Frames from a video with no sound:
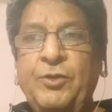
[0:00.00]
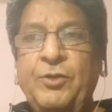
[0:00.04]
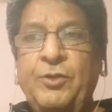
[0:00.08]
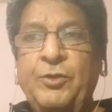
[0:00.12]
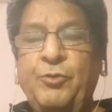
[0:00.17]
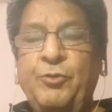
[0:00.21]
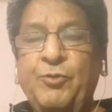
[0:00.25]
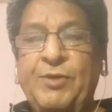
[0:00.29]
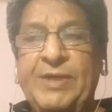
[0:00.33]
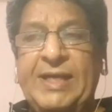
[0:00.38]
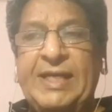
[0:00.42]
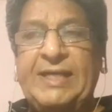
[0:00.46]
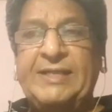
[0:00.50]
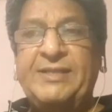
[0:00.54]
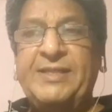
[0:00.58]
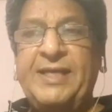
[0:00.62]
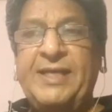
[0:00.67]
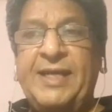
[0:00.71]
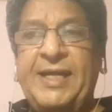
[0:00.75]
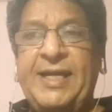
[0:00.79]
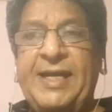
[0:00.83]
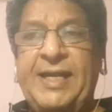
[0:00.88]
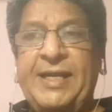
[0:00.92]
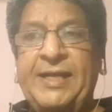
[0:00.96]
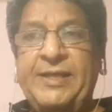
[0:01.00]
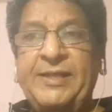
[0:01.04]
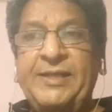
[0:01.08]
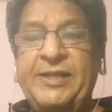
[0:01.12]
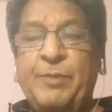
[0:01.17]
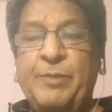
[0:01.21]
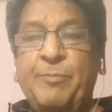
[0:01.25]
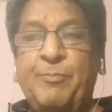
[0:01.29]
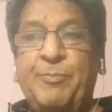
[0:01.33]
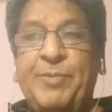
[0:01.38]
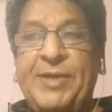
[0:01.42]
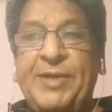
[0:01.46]
to raise the hand.
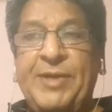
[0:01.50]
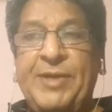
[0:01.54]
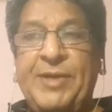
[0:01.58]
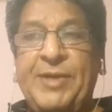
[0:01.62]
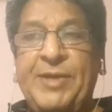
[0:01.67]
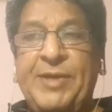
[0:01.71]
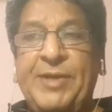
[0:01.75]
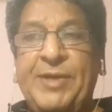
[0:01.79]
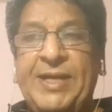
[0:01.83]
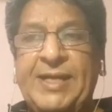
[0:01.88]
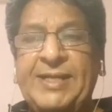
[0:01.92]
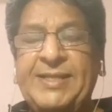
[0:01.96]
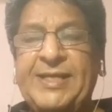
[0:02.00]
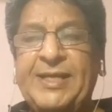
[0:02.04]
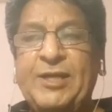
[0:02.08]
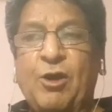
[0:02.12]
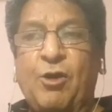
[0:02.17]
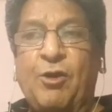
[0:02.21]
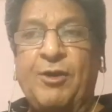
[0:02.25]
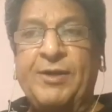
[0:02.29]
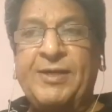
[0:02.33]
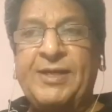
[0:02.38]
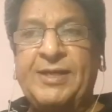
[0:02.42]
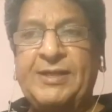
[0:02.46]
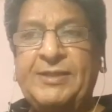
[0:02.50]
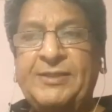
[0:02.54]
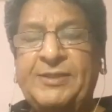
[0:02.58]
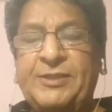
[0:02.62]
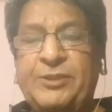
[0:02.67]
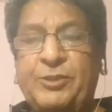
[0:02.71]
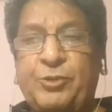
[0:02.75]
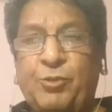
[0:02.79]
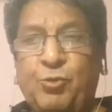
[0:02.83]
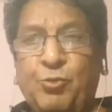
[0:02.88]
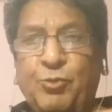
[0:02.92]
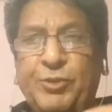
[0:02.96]
The brain then orders
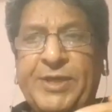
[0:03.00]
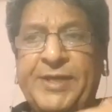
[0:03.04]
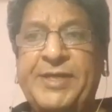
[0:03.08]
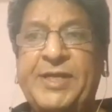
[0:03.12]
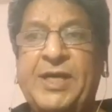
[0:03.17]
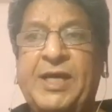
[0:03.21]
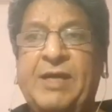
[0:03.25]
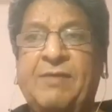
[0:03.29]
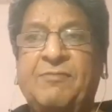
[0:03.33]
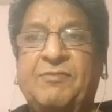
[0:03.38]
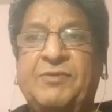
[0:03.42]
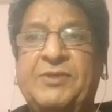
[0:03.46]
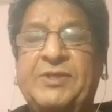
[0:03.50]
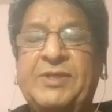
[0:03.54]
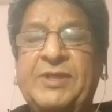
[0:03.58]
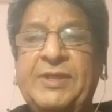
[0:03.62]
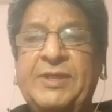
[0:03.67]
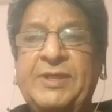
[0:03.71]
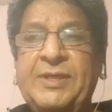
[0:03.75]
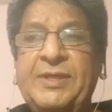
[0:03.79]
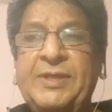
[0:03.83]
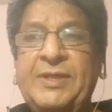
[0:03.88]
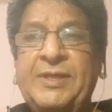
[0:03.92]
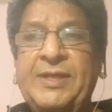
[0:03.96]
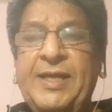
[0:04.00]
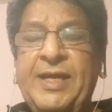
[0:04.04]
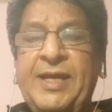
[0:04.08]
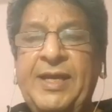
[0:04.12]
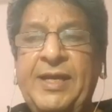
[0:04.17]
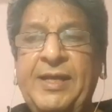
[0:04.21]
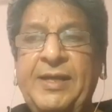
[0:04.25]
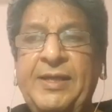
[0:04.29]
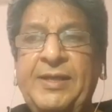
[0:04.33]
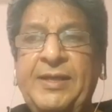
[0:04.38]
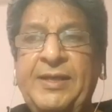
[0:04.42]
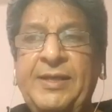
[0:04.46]
through the nerves
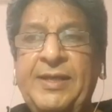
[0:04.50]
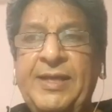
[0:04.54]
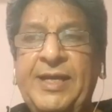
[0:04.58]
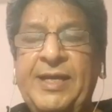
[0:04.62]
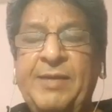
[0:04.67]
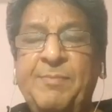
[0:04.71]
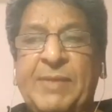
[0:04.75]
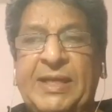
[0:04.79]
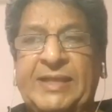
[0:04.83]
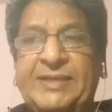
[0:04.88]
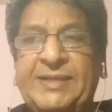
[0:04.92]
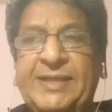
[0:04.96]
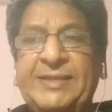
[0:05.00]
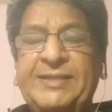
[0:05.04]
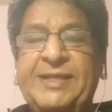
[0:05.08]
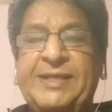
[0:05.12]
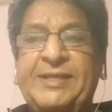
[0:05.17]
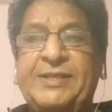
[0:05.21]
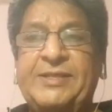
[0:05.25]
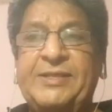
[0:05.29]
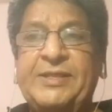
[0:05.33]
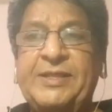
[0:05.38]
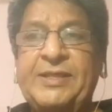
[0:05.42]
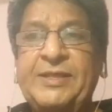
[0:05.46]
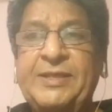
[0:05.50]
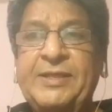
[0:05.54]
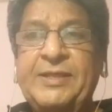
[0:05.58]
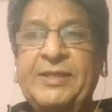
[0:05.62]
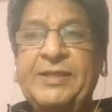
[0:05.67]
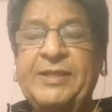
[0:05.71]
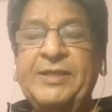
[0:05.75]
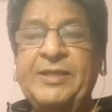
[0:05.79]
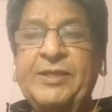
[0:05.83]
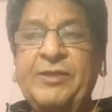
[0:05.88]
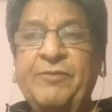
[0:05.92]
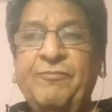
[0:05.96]
and messengers.
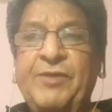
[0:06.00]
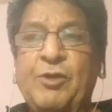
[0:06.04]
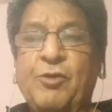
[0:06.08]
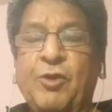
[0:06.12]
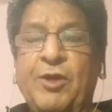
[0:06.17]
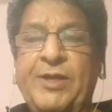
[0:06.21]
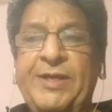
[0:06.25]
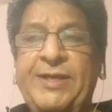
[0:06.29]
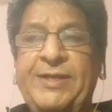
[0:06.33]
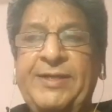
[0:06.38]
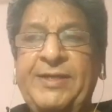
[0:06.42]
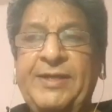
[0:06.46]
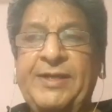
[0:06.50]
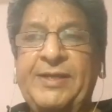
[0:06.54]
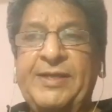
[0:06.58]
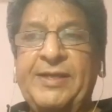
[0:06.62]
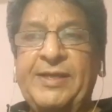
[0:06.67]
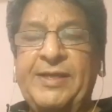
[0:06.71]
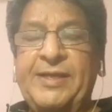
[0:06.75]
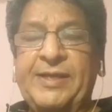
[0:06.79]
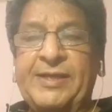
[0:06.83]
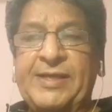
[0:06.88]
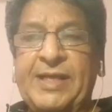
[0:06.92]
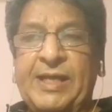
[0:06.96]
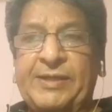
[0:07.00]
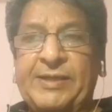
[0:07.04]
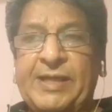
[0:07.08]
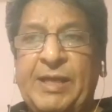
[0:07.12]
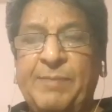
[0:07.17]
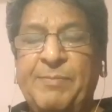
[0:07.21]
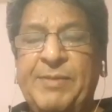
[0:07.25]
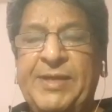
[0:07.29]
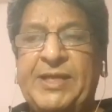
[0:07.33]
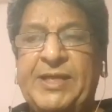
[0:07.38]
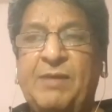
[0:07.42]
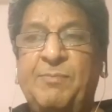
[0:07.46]
We call it
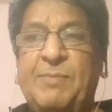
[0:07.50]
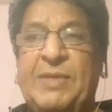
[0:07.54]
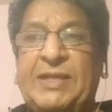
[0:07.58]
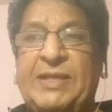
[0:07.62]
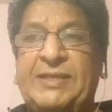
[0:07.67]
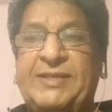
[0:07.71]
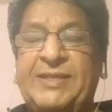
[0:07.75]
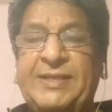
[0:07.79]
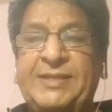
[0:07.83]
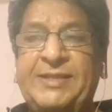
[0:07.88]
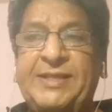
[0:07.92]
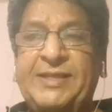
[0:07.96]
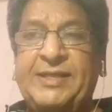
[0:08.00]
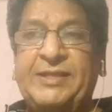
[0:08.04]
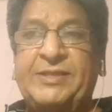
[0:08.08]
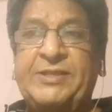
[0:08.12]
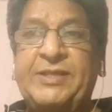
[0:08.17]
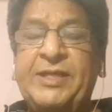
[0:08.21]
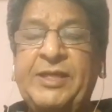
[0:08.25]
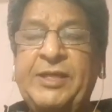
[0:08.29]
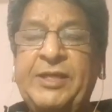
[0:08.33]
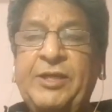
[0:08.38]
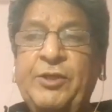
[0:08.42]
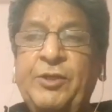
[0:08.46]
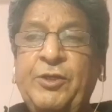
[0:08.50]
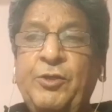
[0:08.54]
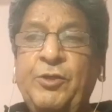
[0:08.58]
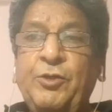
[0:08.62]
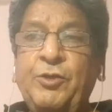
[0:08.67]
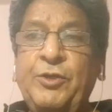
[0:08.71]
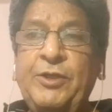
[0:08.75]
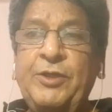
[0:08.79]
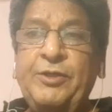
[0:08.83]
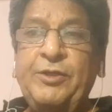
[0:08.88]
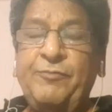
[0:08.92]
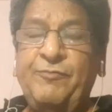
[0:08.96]
chemical messengers,
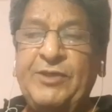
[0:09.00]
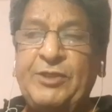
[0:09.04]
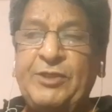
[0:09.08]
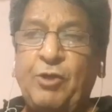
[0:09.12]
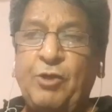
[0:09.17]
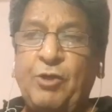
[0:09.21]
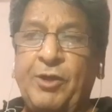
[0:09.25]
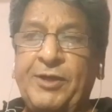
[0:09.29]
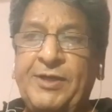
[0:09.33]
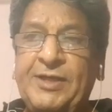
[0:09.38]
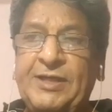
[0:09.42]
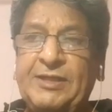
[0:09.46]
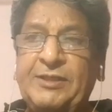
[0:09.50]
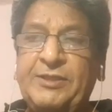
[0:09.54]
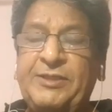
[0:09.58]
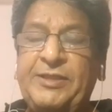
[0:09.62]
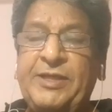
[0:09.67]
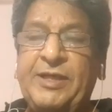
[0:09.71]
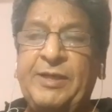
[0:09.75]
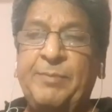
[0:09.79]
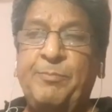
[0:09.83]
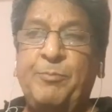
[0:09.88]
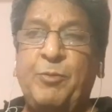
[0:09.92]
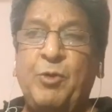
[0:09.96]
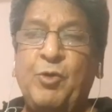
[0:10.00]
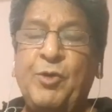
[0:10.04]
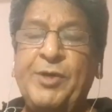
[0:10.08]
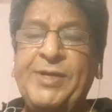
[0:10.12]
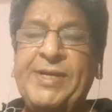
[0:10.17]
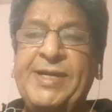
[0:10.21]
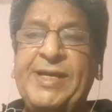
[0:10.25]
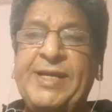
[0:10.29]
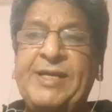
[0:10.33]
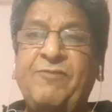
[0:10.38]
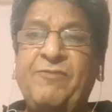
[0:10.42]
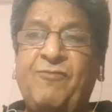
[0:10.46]
which orders the bone
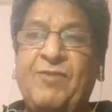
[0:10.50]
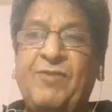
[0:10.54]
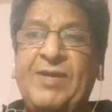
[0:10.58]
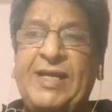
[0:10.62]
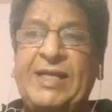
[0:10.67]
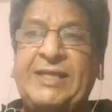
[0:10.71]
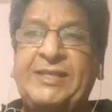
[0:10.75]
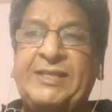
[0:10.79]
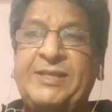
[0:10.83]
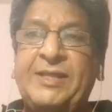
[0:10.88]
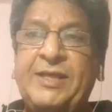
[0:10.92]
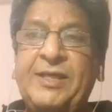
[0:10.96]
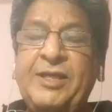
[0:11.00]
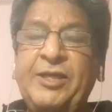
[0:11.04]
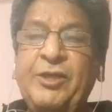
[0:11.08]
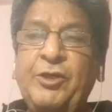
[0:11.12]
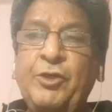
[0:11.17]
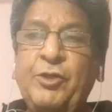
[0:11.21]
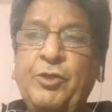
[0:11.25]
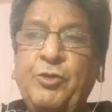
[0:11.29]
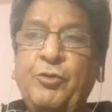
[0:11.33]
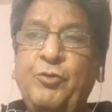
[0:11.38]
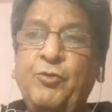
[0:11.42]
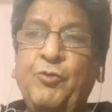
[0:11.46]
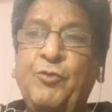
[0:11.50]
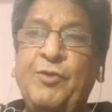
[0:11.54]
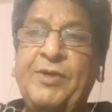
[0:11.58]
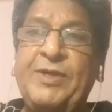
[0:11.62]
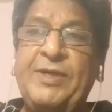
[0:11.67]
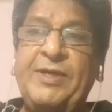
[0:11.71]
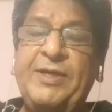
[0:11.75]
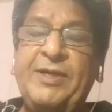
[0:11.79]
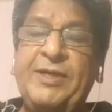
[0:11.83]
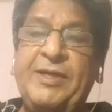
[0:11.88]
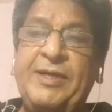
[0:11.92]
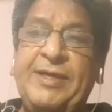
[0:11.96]
and flesh to
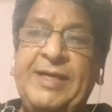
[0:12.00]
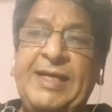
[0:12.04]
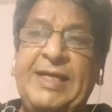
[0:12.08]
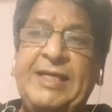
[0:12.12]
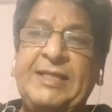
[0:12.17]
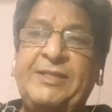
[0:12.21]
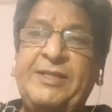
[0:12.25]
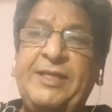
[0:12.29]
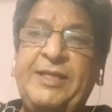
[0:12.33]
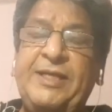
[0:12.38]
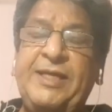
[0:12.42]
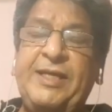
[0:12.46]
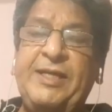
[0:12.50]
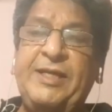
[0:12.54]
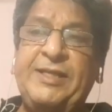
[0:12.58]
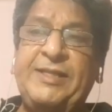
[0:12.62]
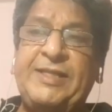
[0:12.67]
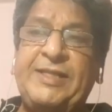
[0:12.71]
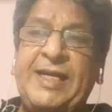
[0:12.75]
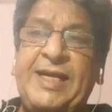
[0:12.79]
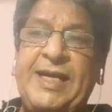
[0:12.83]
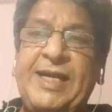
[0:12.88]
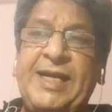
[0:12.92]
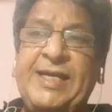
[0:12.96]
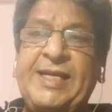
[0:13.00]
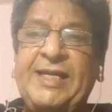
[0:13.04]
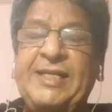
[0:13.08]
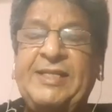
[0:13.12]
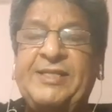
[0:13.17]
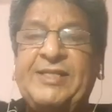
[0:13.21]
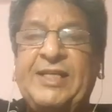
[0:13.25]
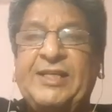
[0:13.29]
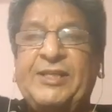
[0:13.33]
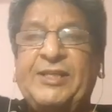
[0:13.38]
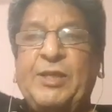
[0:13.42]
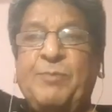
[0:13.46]
raise the hand in
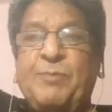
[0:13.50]
such a